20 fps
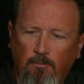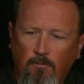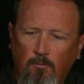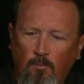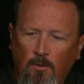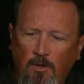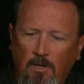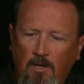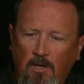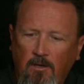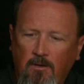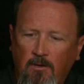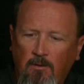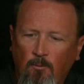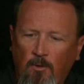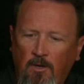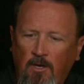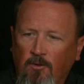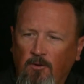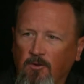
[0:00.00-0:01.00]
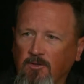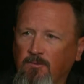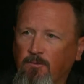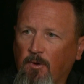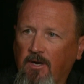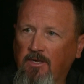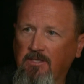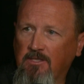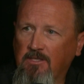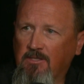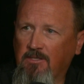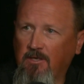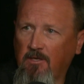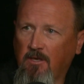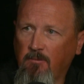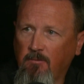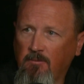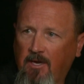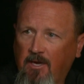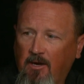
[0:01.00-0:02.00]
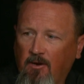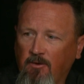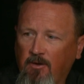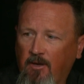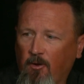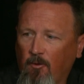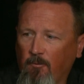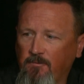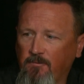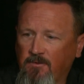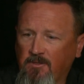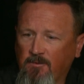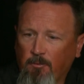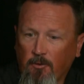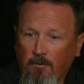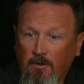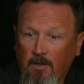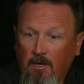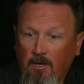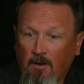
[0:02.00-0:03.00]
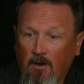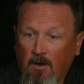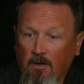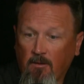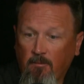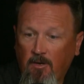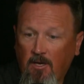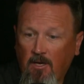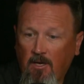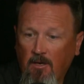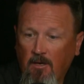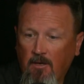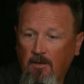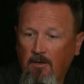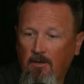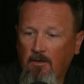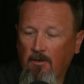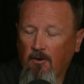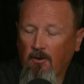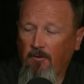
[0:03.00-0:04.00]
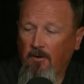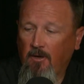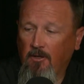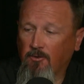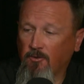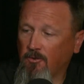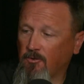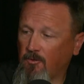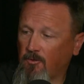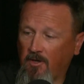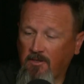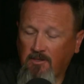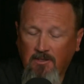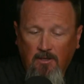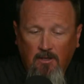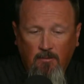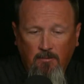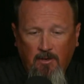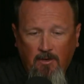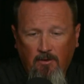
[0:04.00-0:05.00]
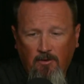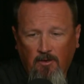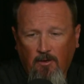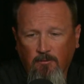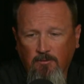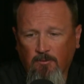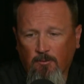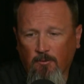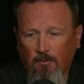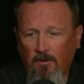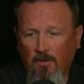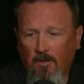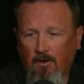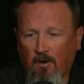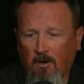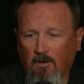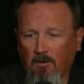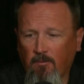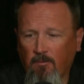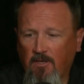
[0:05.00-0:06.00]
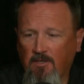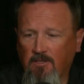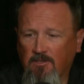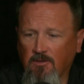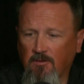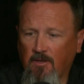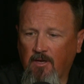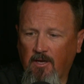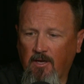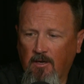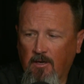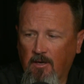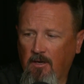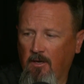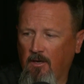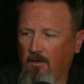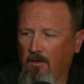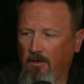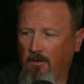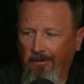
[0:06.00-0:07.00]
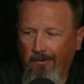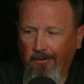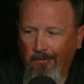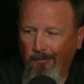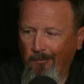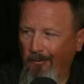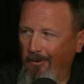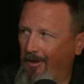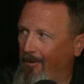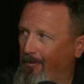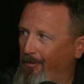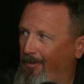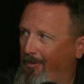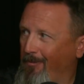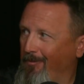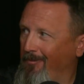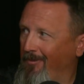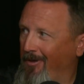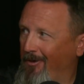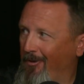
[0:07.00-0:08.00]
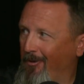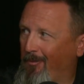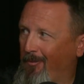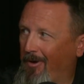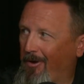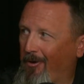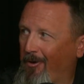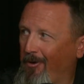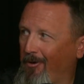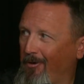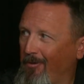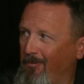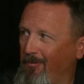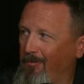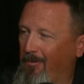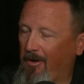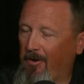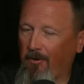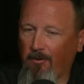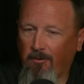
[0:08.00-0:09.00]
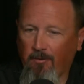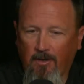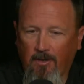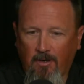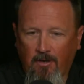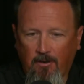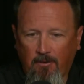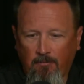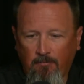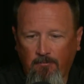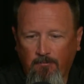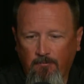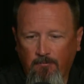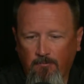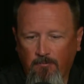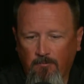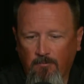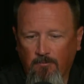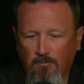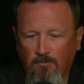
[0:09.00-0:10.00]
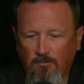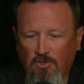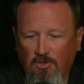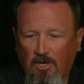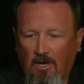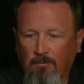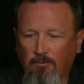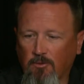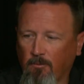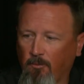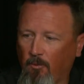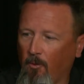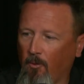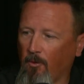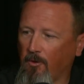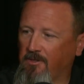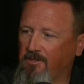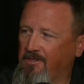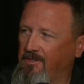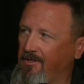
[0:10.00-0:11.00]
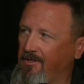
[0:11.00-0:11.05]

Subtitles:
we need those prices to come down to help spur the economy, or the interest rates to come down to help spur the economy so that, we get, better jobs reports